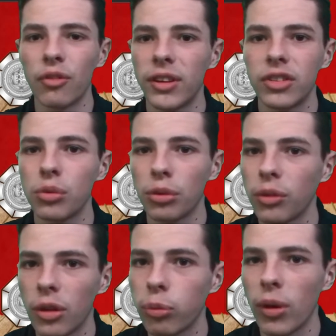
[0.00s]
this is why I
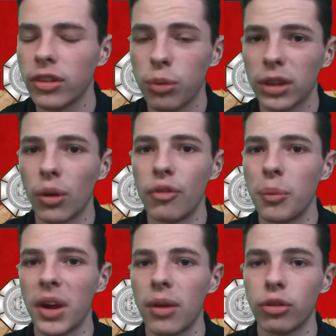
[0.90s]
don't think
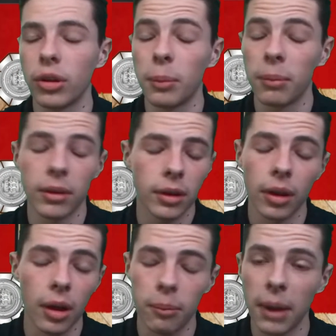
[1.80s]
we're actually going
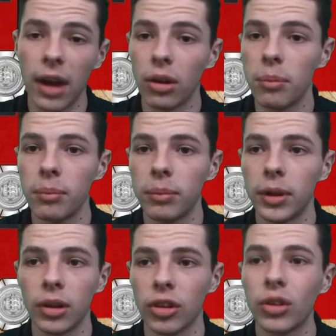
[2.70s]
to battle them,
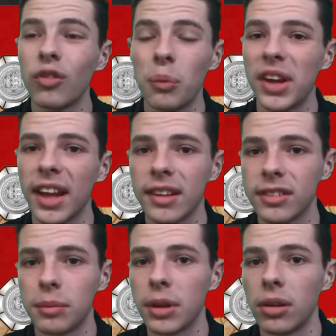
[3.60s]
because I do think we can
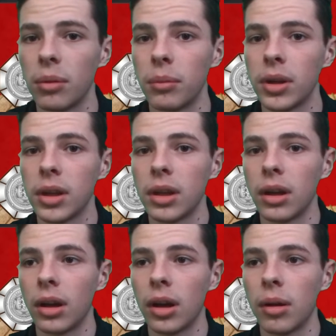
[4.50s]
easily beat them.
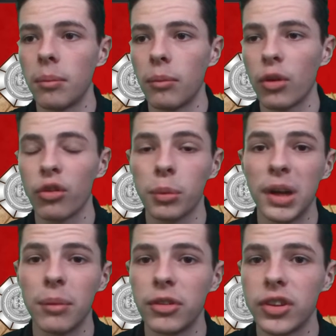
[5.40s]
We've already
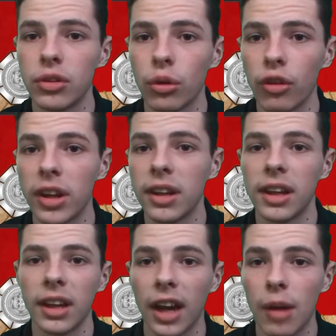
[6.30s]
played them this season already
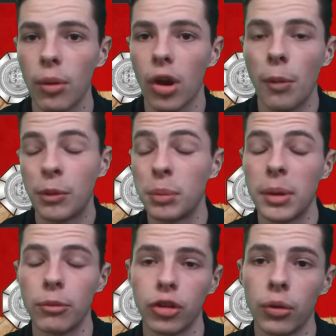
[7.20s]
in the Carabao Cup, and we beat
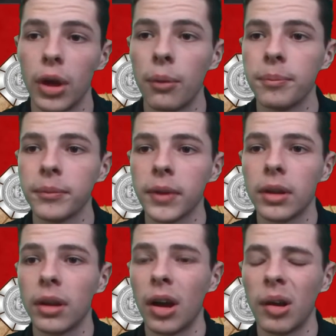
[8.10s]
them 2-0.
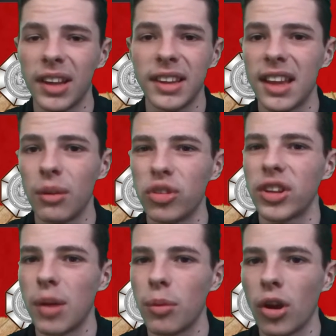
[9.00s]
And yeah, it was
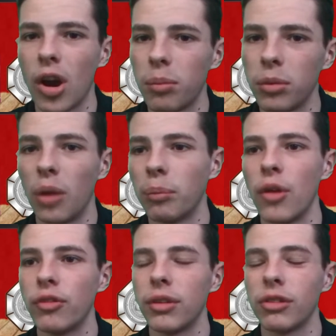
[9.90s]
Carabao Cup. You know,
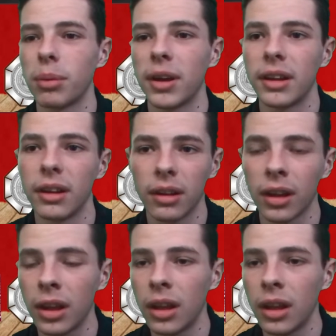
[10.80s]
both teams were playing there.